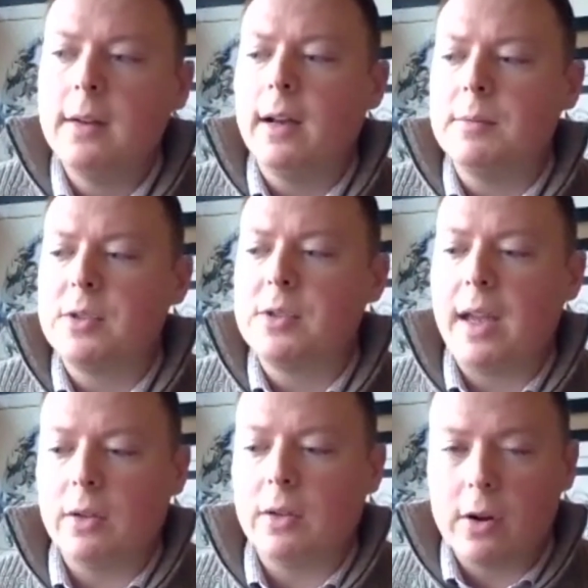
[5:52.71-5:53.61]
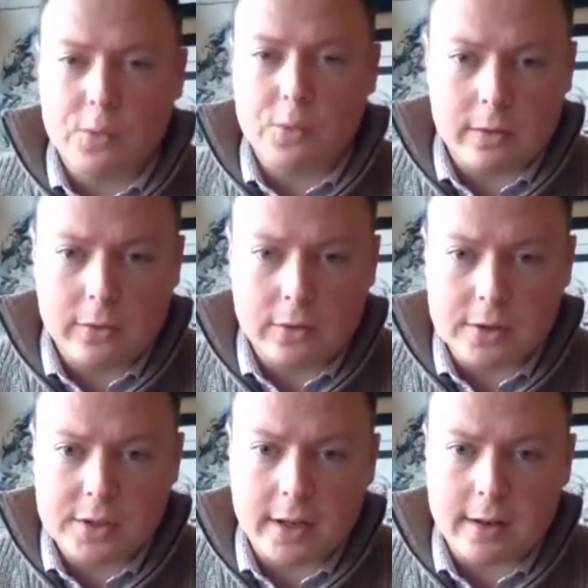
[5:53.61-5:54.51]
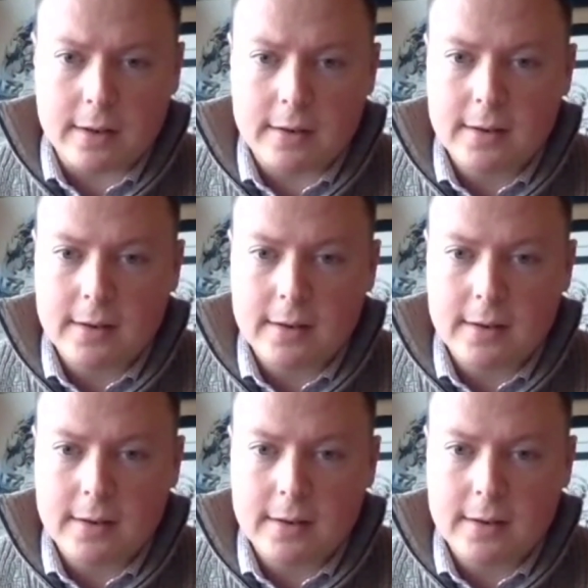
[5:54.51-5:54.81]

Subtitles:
So they have a large workforce there.